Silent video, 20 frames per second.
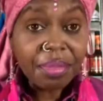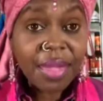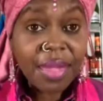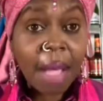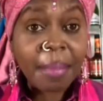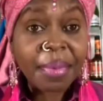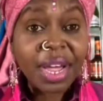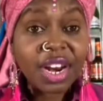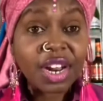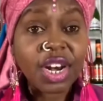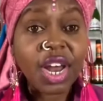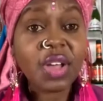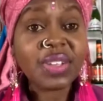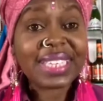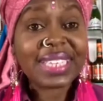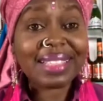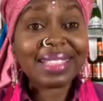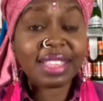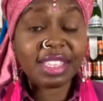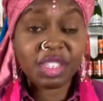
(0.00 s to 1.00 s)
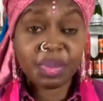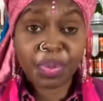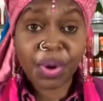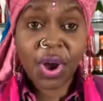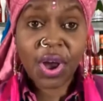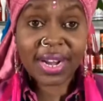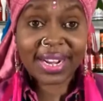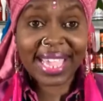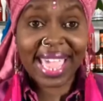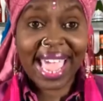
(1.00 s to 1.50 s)
I'm going to close out this
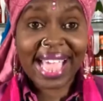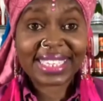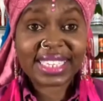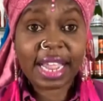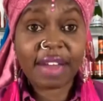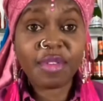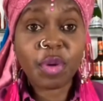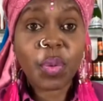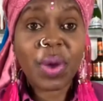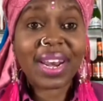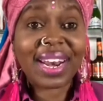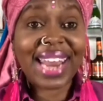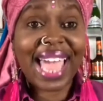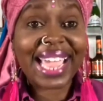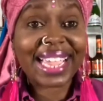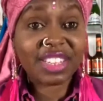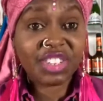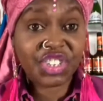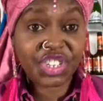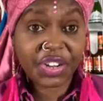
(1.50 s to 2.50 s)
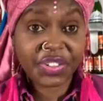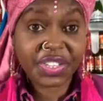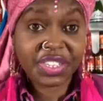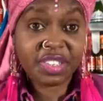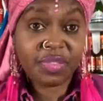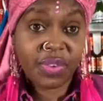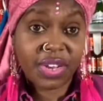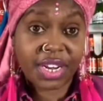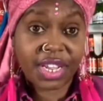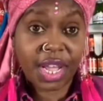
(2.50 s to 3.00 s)
broadcast. Everyone like and share this
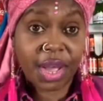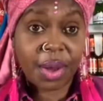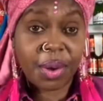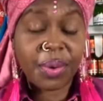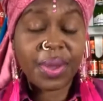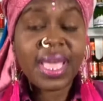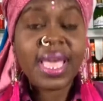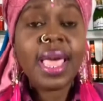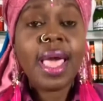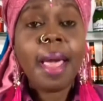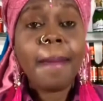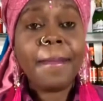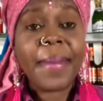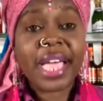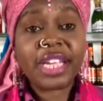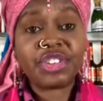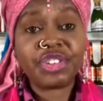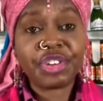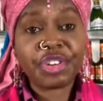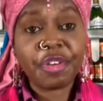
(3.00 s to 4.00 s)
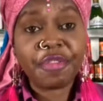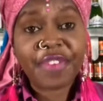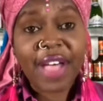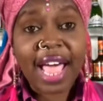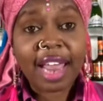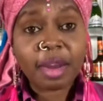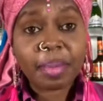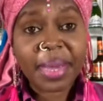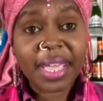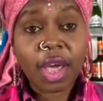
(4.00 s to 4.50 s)
video. Make sure you
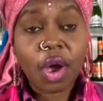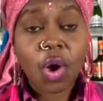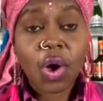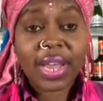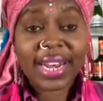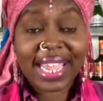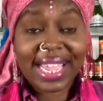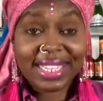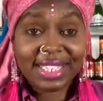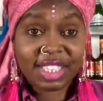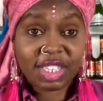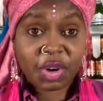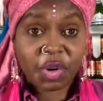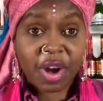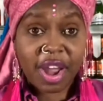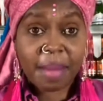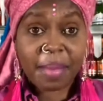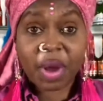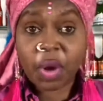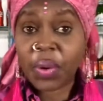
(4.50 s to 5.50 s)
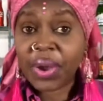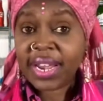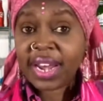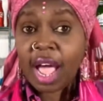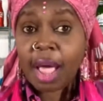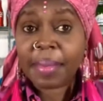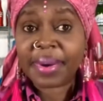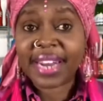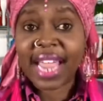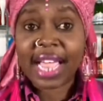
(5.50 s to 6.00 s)
follow me on Instagram at Queen
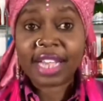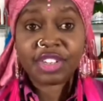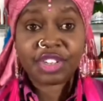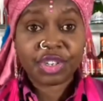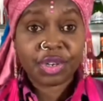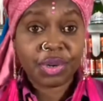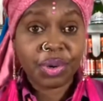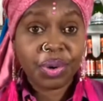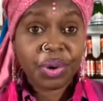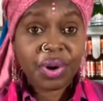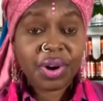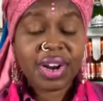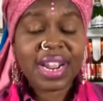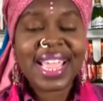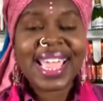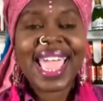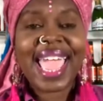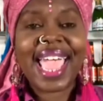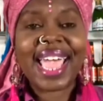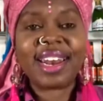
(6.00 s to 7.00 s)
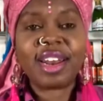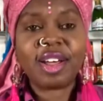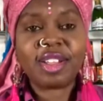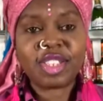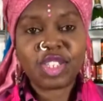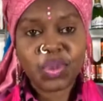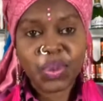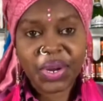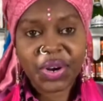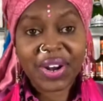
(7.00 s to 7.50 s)
Amadai Shakur and on
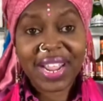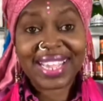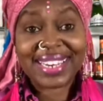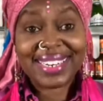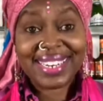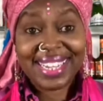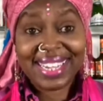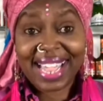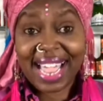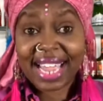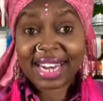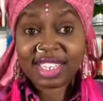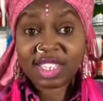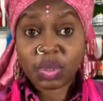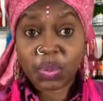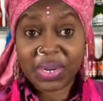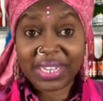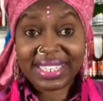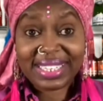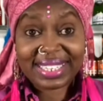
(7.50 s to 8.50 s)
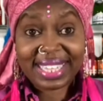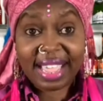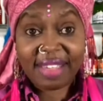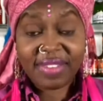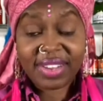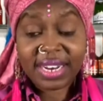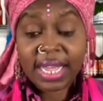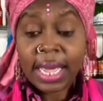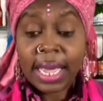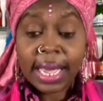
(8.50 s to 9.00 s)
Twitter at
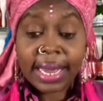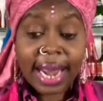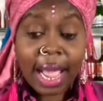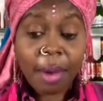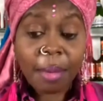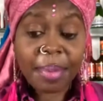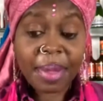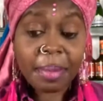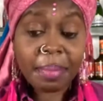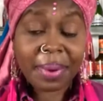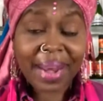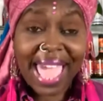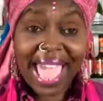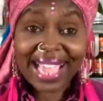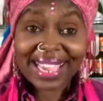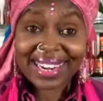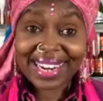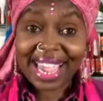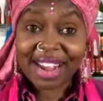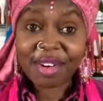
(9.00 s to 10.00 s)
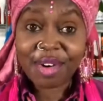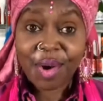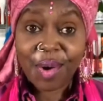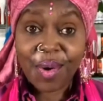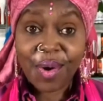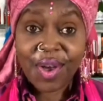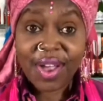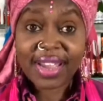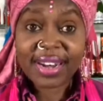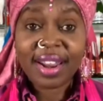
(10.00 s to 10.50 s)
DGoddess27. And I will be back later
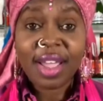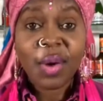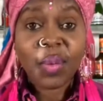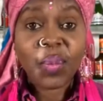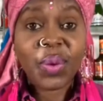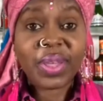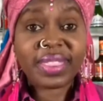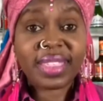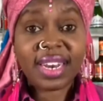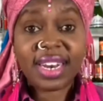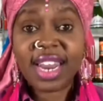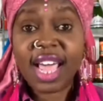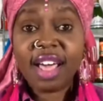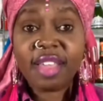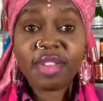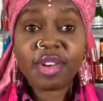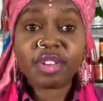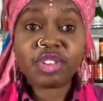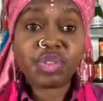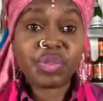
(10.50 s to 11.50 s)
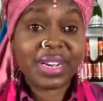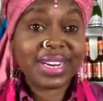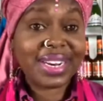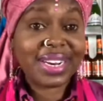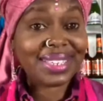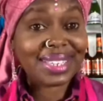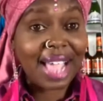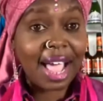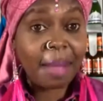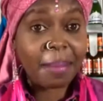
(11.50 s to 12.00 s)
on with another trending
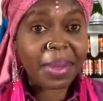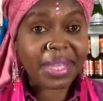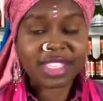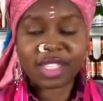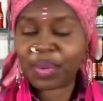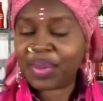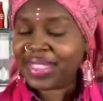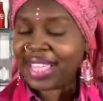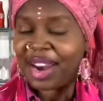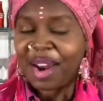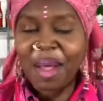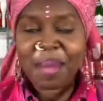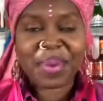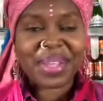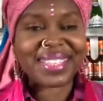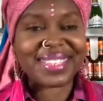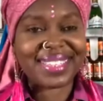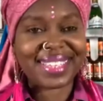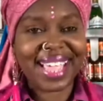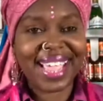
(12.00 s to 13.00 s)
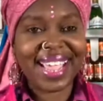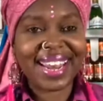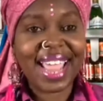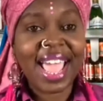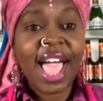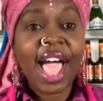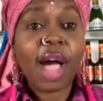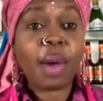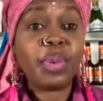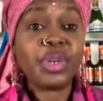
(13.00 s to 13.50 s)
topic. So with that all being said,
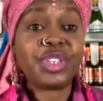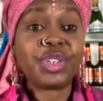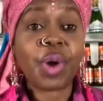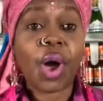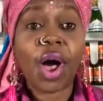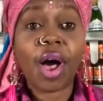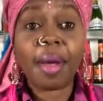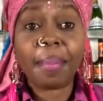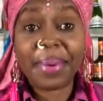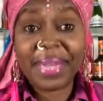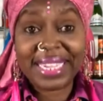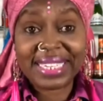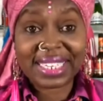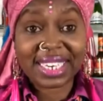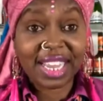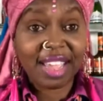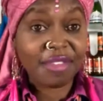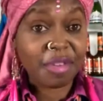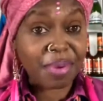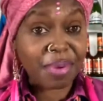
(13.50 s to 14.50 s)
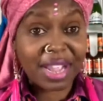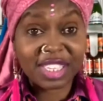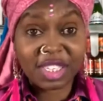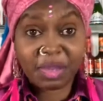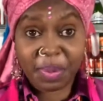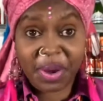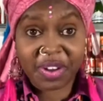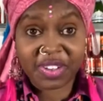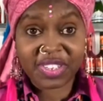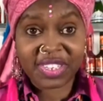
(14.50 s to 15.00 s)
I wish you all peace, love, and
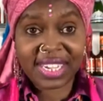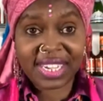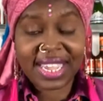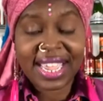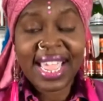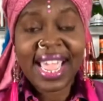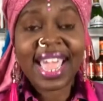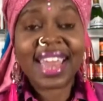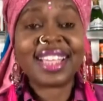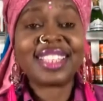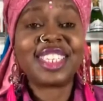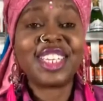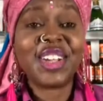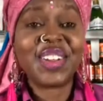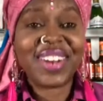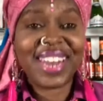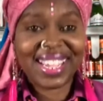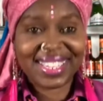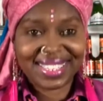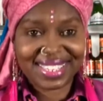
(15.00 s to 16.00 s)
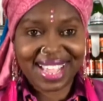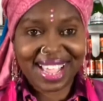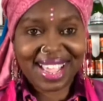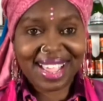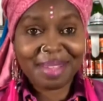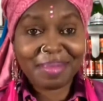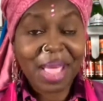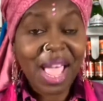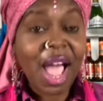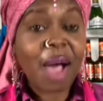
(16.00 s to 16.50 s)
prosperity. And until next
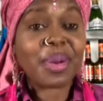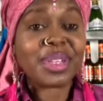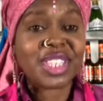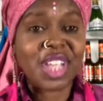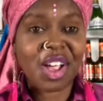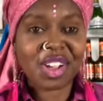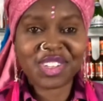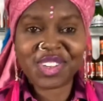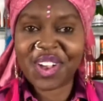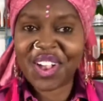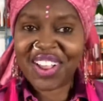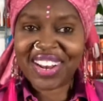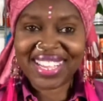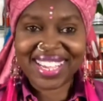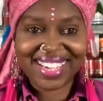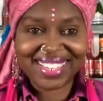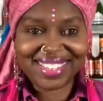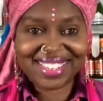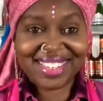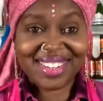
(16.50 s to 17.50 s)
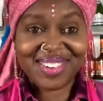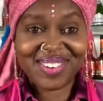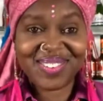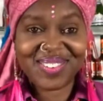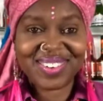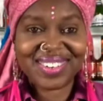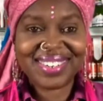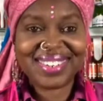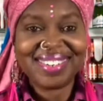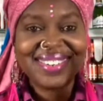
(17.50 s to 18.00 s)
time, I will talk to you all again soon.
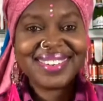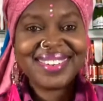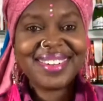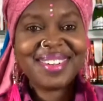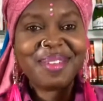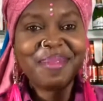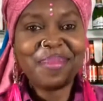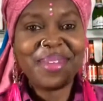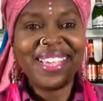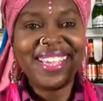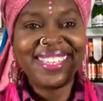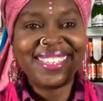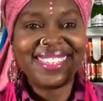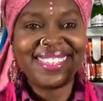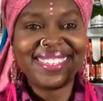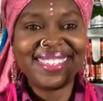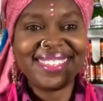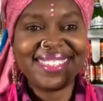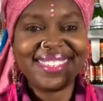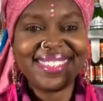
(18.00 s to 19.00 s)
Peace.